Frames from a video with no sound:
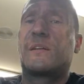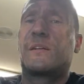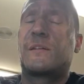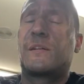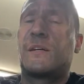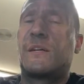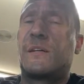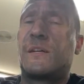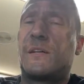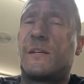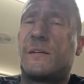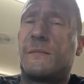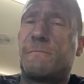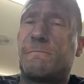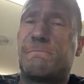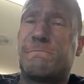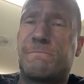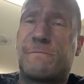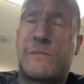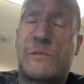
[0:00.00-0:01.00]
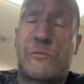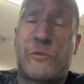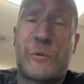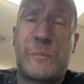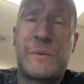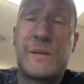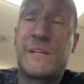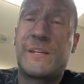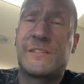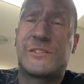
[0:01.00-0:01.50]
For
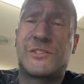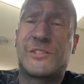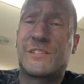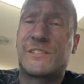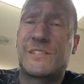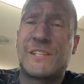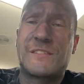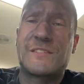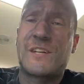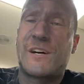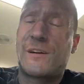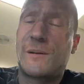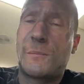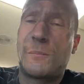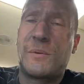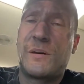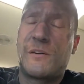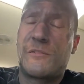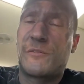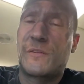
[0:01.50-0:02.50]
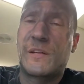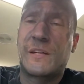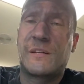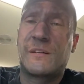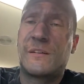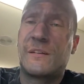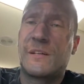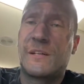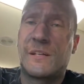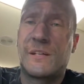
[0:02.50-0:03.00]
me, it's just a ton of buffing
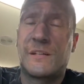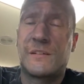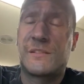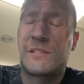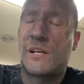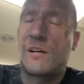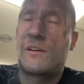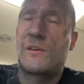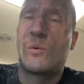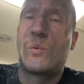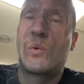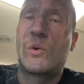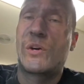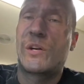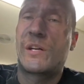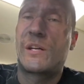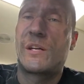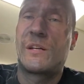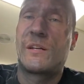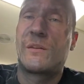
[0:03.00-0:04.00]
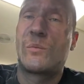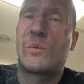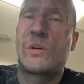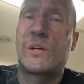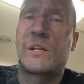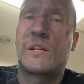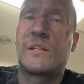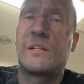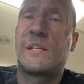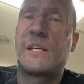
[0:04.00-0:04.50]
and a ton of working
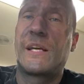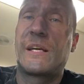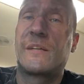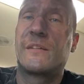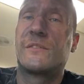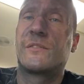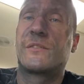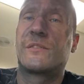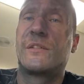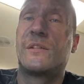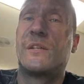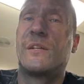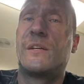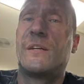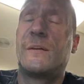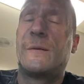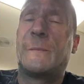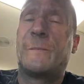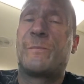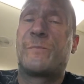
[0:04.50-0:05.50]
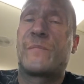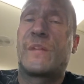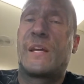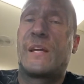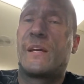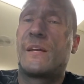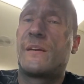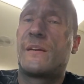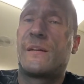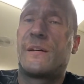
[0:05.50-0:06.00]
the angles,
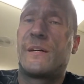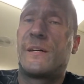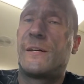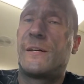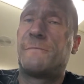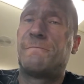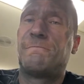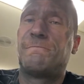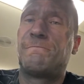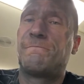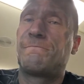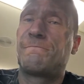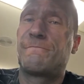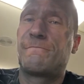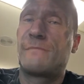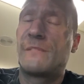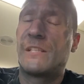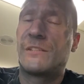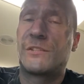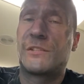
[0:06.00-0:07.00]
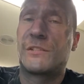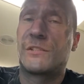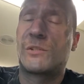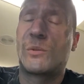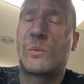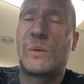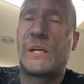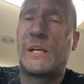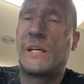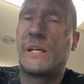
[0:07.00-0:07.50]
and it's just the
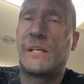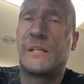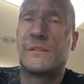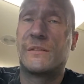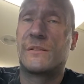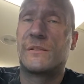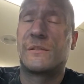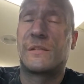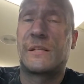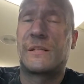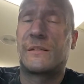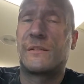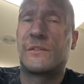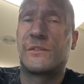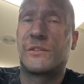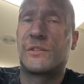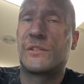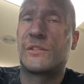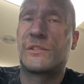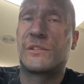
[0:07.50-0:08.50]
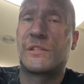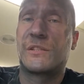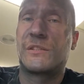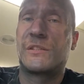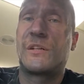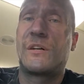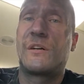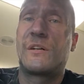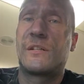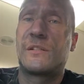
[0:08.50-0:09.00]
way it is. Like, there's just a
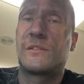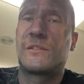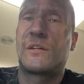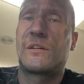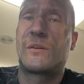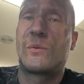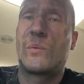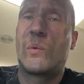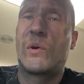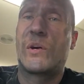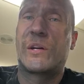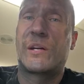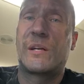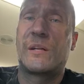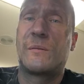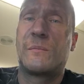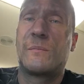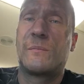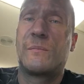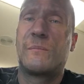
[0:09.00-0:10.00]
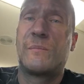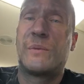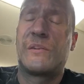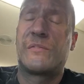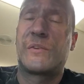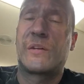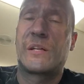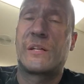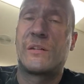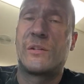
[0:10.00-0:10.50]
ton of work in
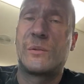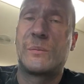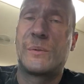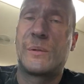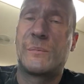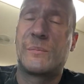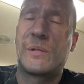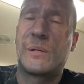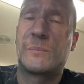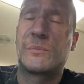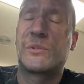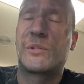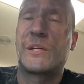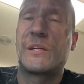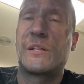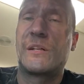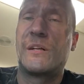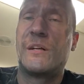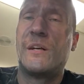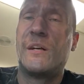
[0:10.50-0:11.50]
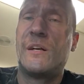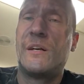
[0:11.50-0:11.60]
buffing an aluminum dump trailer.